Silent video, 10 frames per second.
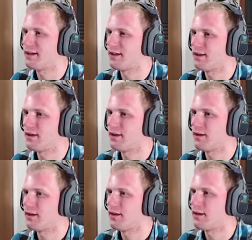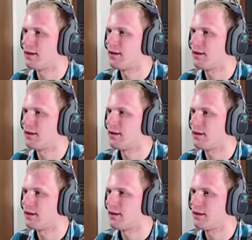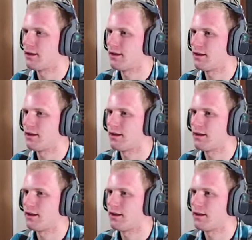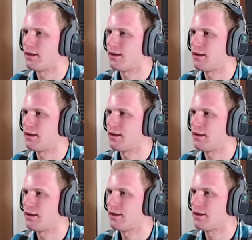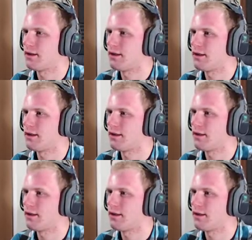No one is speaking in this clip.